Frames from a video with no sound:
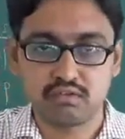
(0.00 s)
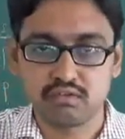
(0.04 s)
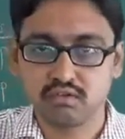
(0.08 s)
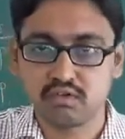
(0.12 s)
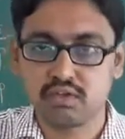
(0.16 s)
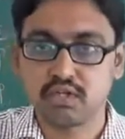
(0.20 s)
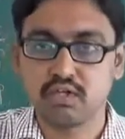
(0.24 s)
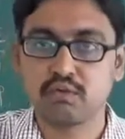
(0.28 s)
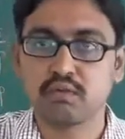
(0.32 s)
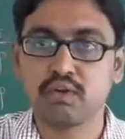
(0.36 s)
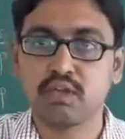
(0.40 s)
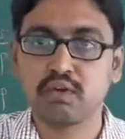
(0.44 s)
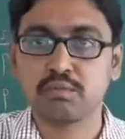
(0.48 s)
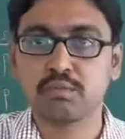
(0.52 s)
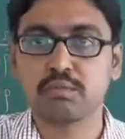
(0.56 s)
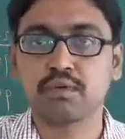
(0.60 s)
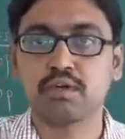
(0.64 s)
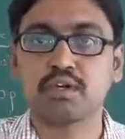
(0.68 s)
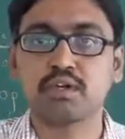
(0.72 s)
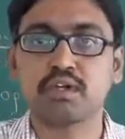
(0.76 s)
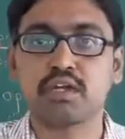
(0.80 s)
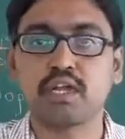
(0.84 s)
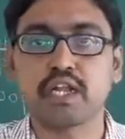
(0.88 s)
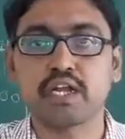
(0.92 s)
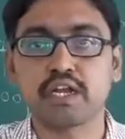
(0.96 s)
develop
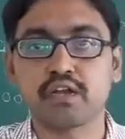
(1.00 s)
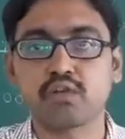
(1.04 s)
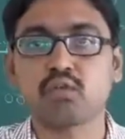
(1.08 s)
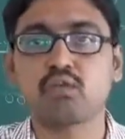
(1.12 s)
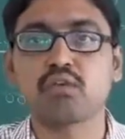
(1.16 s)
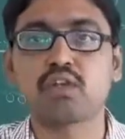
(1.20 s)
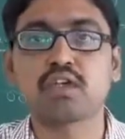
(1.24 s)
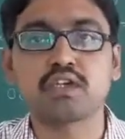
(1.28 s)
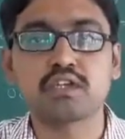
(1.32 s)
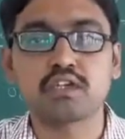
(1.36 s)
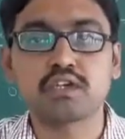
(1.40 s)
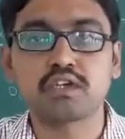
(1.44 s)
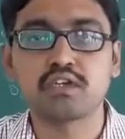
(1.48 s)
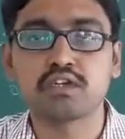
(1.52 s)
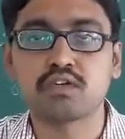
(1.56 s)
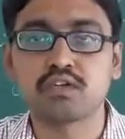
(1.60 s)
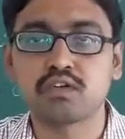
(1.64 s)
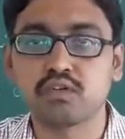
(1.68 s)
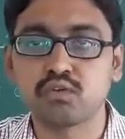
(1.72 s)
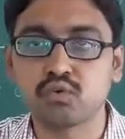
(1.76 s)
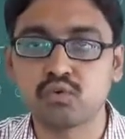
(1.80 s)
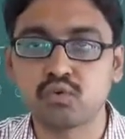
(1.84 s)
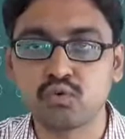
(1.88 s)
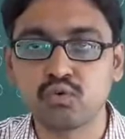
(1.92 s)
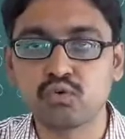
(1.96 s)
electronic
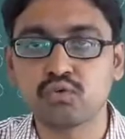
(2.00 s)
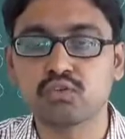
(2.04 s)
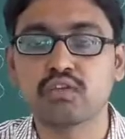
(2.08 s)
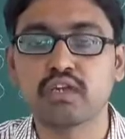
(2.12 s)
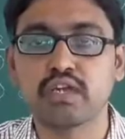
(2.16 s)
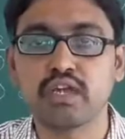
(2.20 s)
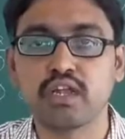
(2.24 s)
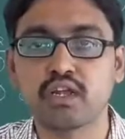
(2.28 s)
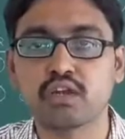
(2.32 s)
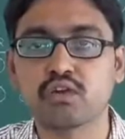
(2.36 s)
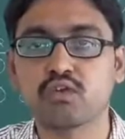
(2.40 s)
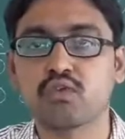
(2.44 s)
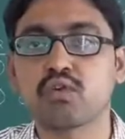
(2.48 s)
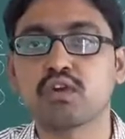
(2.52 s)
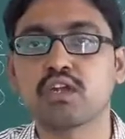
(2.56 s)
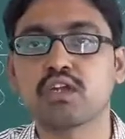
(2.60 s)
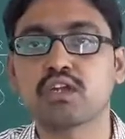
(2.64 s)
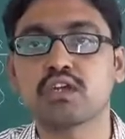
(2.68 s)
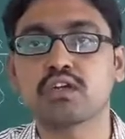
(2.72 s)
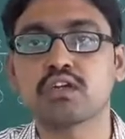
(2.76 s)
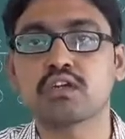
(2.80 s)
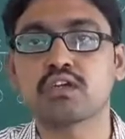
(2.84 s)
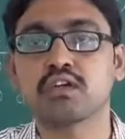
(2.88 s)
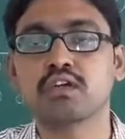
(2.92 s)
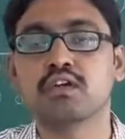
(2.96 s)
goods, electronic
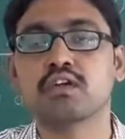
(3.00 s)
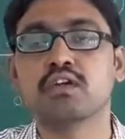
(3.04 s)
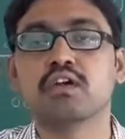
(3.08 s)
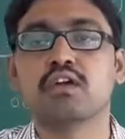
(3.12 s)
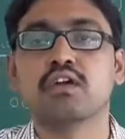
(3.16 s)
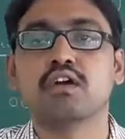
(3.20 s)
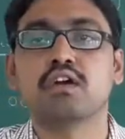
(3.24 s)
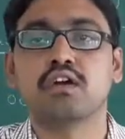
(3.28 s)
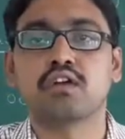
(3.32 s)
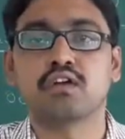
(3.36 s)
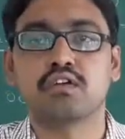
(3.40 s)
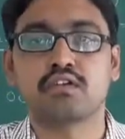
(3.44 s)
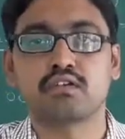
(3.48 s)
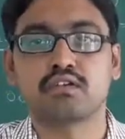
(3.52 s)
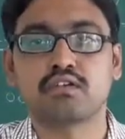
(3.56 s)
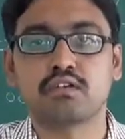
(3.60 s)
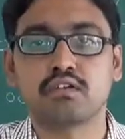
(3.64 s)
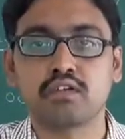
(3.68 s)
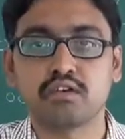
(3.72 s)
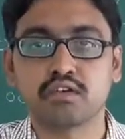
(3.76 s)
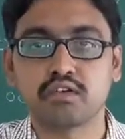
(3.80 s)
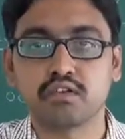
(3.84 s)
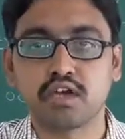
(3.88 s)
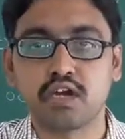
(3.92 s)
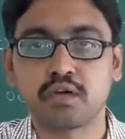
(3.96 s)

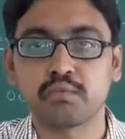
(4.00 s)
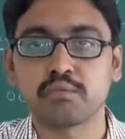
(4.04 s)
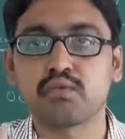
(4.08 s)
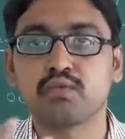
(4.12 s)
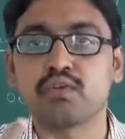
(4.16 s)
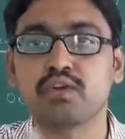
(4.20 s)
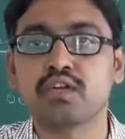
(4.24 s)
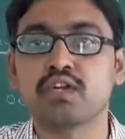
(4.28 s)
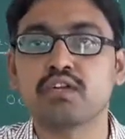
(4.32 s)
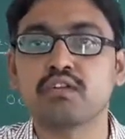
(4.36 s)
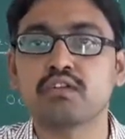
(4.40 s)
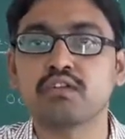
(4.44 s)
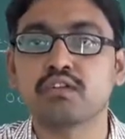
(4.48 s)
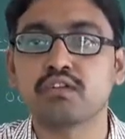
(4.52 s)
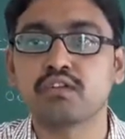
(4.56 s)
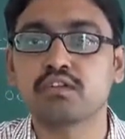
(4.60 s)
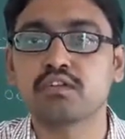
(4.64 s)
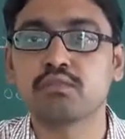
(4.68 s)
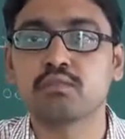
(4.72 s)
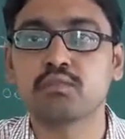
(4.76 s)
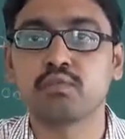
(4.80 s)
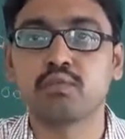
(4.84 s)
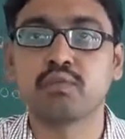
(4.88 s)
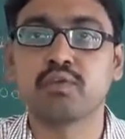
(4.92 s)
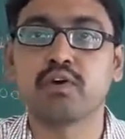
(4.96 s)
components,
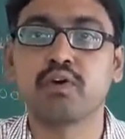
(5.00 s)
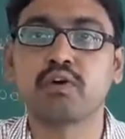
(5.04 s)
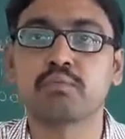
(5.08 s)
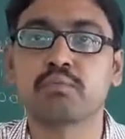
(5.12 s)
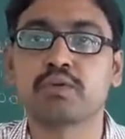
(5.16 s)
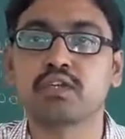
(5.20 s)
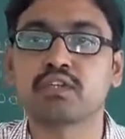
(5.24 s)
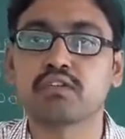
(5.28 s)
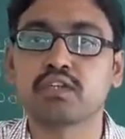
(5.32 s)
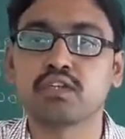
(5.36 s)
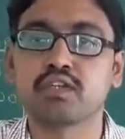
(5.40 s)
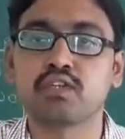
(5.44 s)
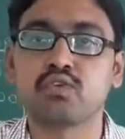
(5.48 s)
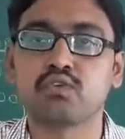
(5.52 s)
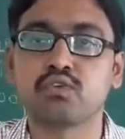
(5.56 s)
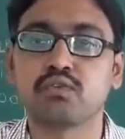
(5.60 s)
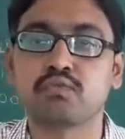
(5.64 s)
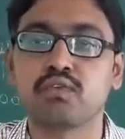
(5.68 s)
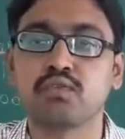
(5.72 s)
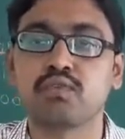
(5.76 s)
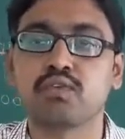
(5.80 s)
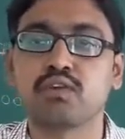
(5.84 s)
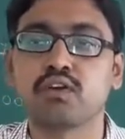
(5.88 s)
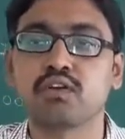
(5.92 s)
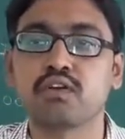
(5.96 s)
we want must and should we
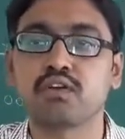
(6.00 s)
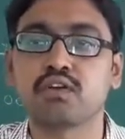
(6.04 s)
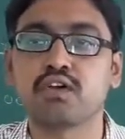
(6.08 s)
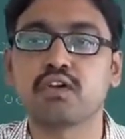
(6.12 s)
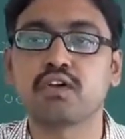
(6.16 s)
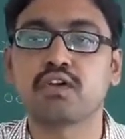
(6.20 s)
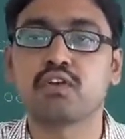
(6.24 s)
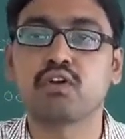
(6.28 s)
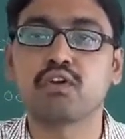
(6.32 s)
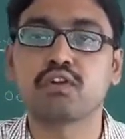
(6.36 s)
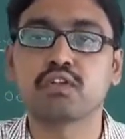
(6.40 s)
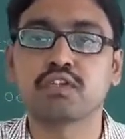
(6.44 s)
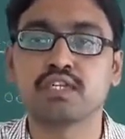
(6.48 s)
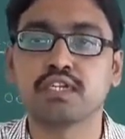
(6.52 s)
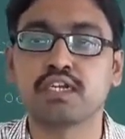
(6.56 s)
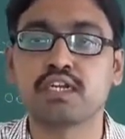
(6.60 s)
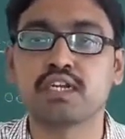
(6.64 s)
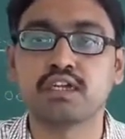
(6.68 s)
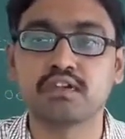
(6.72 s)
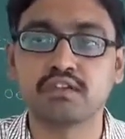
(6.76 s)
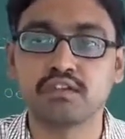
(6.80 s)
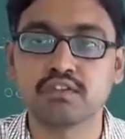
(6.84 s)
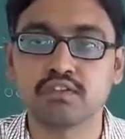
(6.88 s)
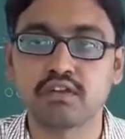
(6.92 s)
want logic gates.